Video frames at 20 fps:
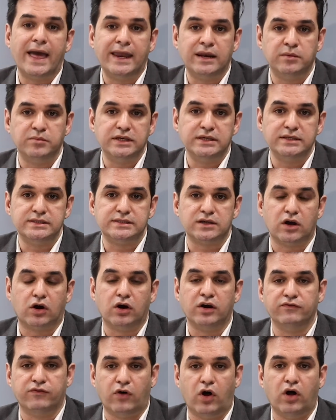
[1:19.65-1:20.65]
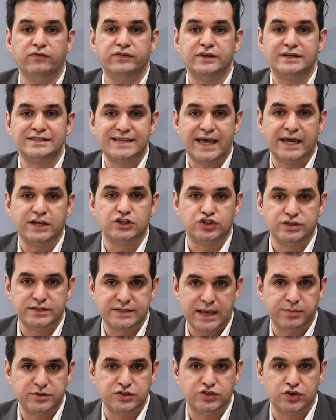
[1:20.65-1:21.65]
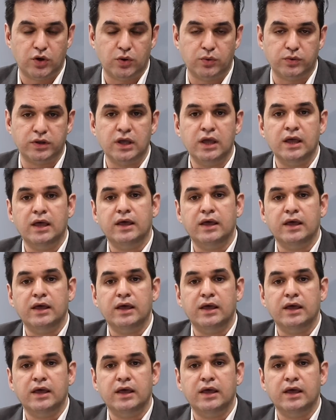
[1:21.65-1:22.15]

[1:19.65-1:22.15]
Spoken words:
enemies are involved in a sanctions episode,